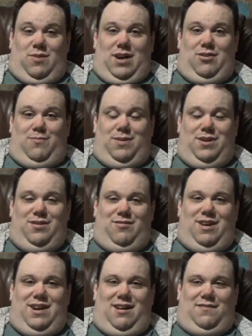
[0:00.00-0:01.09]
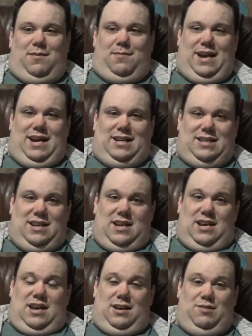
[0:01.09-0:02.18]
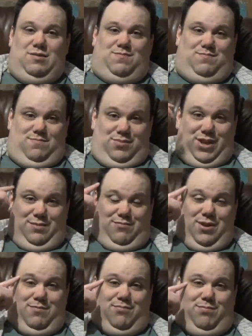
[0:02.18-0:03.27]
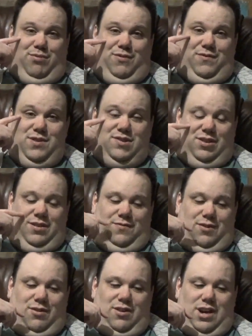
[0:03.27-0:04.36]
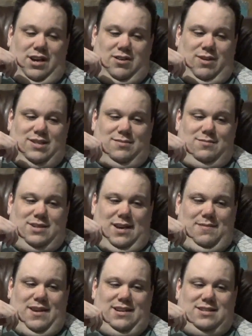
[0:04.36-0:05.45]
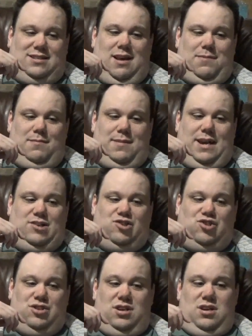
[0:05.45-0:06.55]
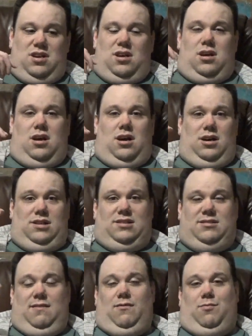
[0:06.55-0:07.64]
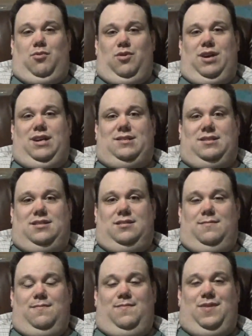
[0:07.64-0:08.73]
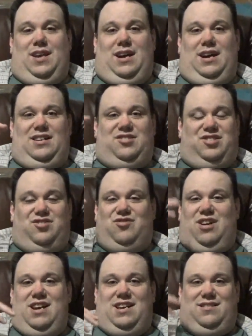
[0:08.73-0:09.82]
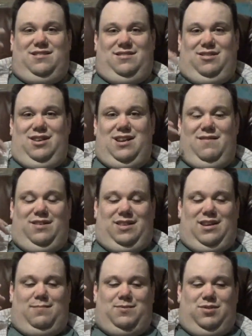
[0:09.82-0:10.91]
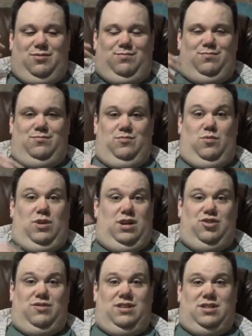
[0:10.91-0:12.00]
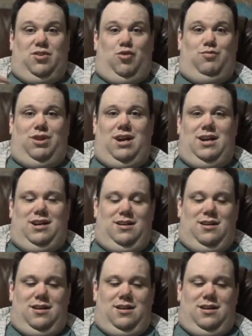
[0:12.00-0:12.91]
wide open right off the bat. And he was bleeding pretty profusely for quite some time. They had to stop the match on several points just to try to clean everything up so Juan Joe doesn't go blind, and